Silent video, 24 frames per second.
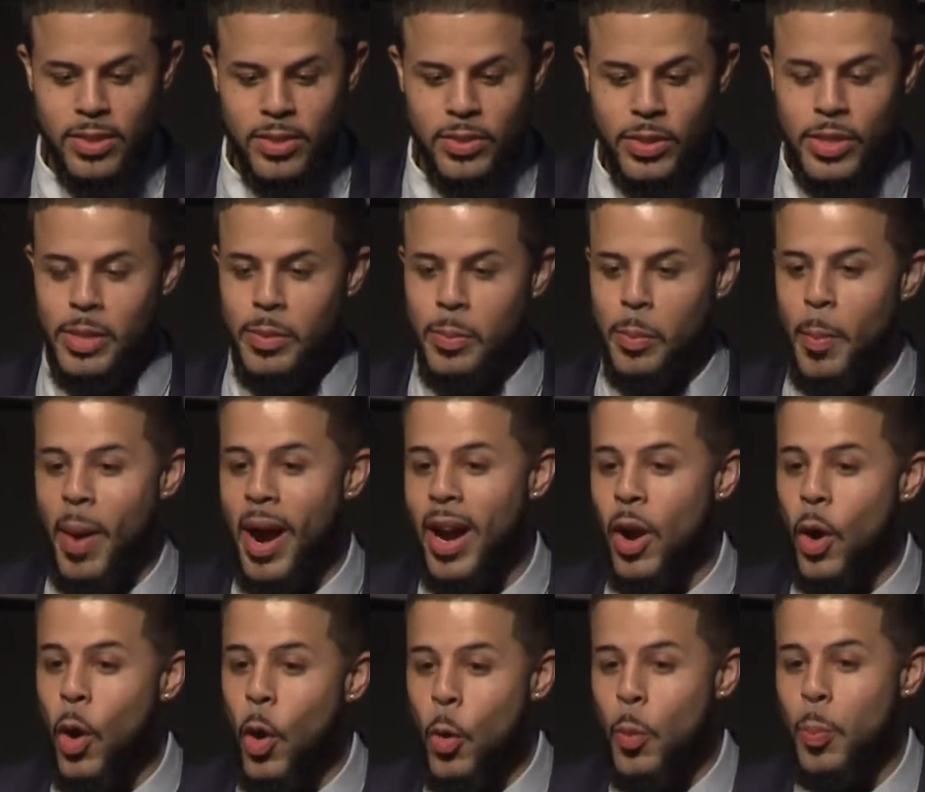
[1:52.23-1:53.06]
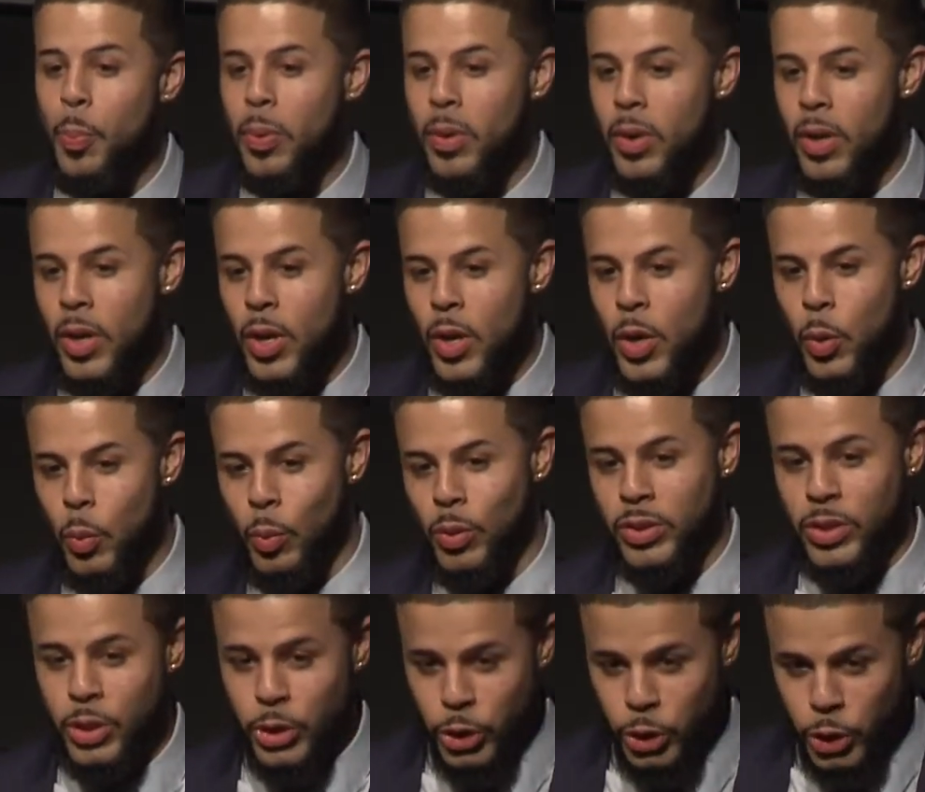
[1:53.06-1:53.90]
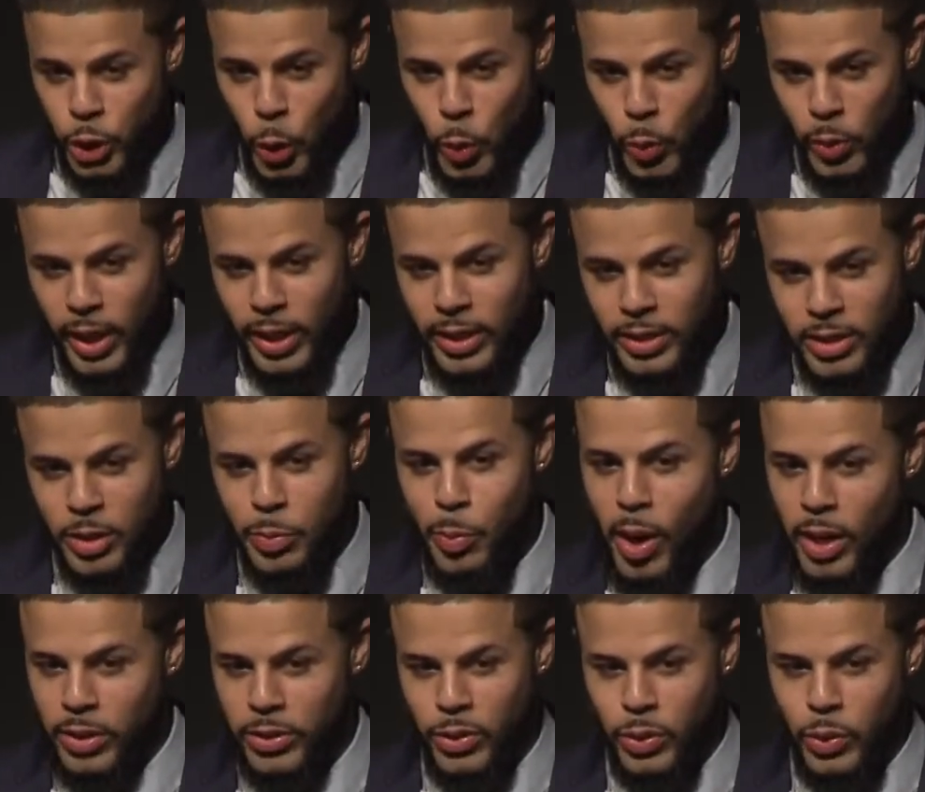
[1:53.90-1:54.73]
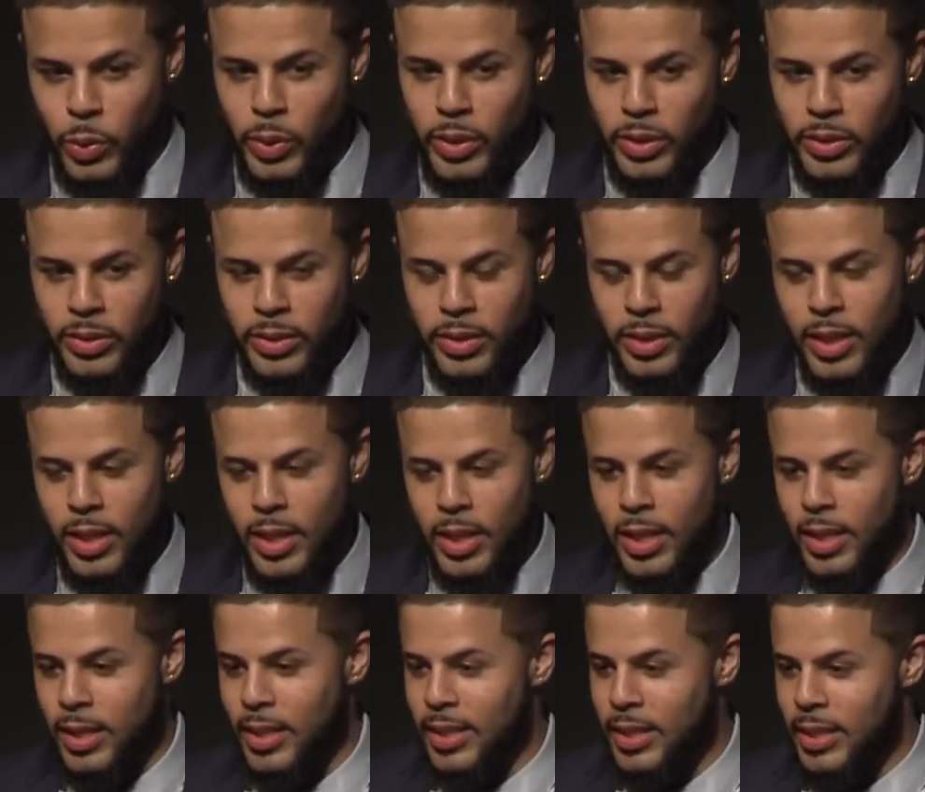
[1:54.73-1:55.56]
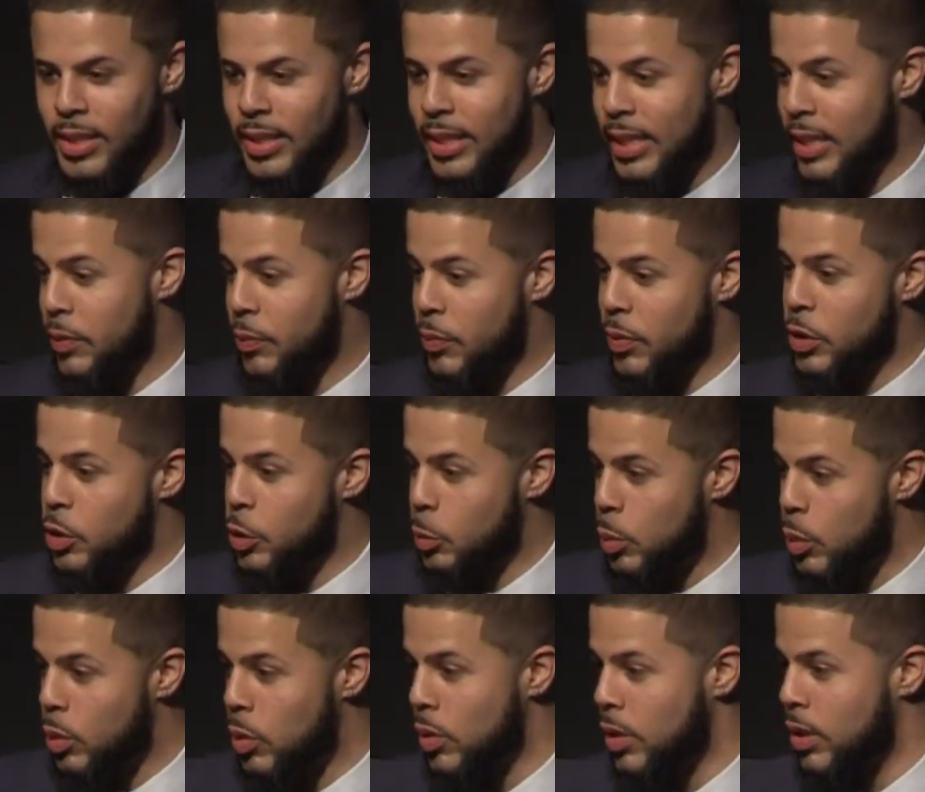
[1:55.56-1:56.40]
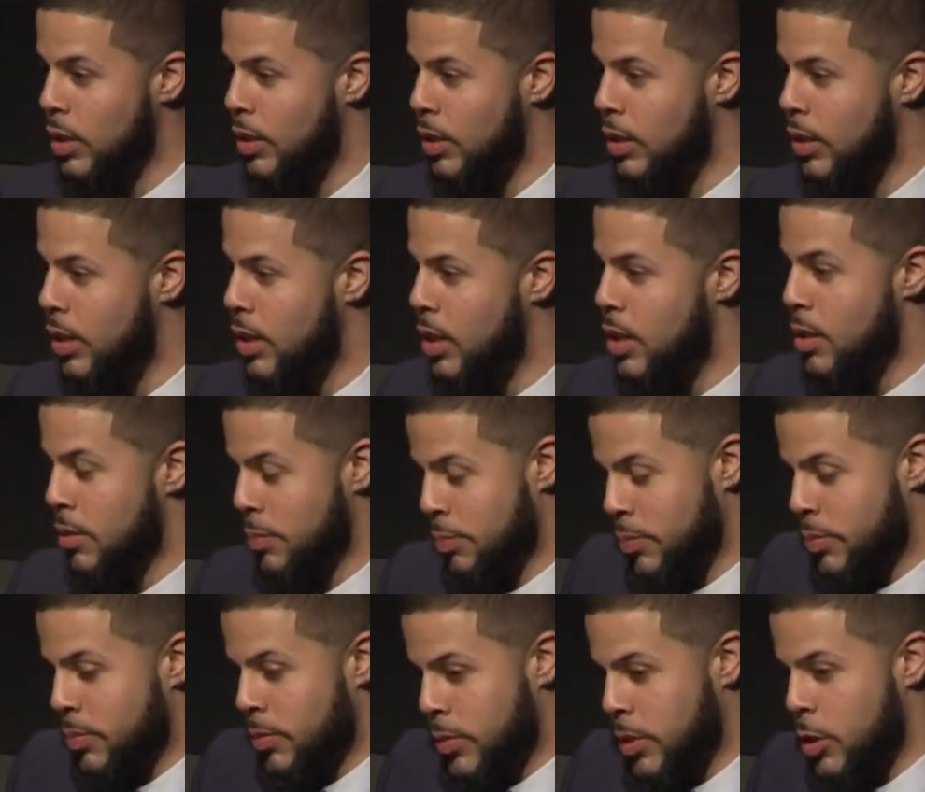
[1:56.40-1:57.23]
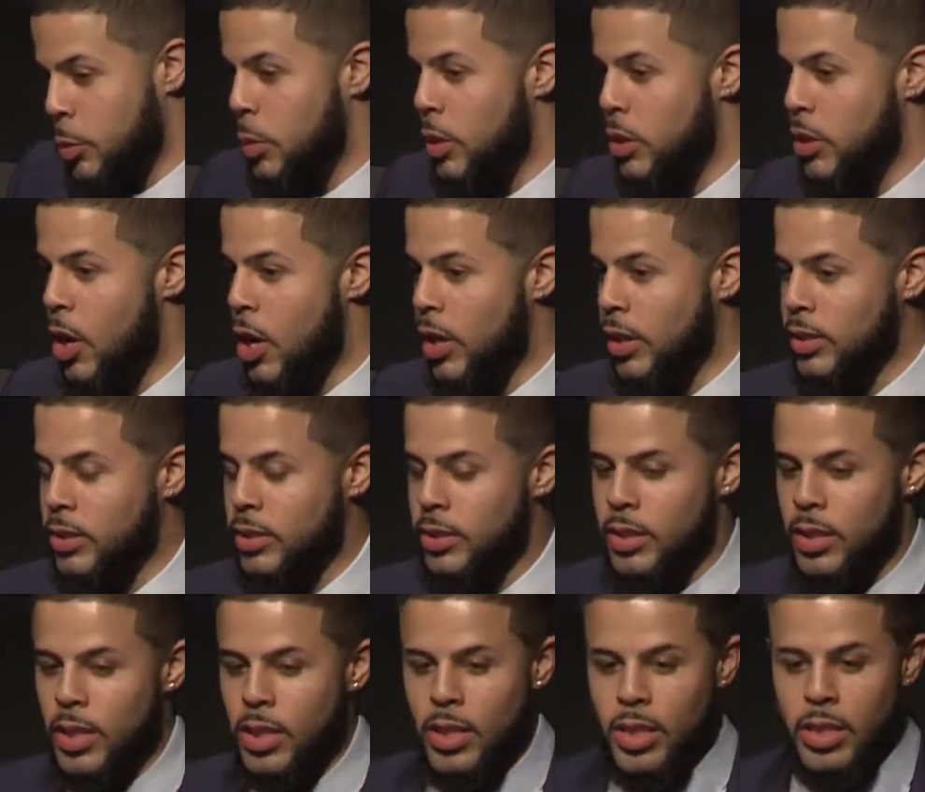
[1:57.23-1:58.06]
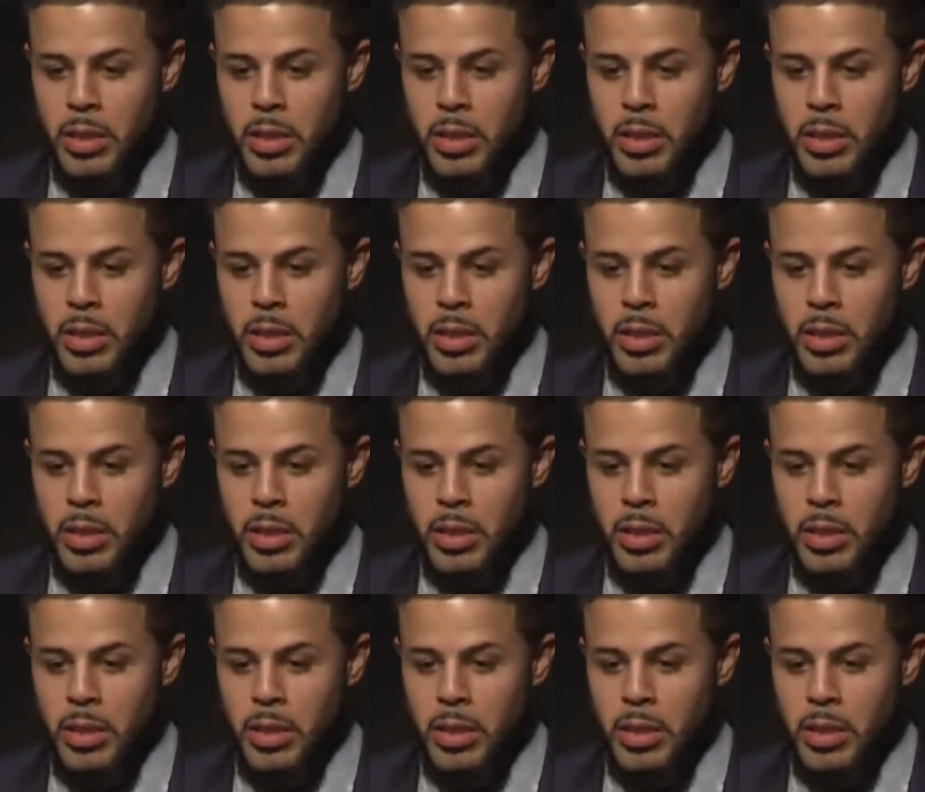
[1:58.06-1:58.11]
See, my hope was to showcase to my students the invisible and, to be honest,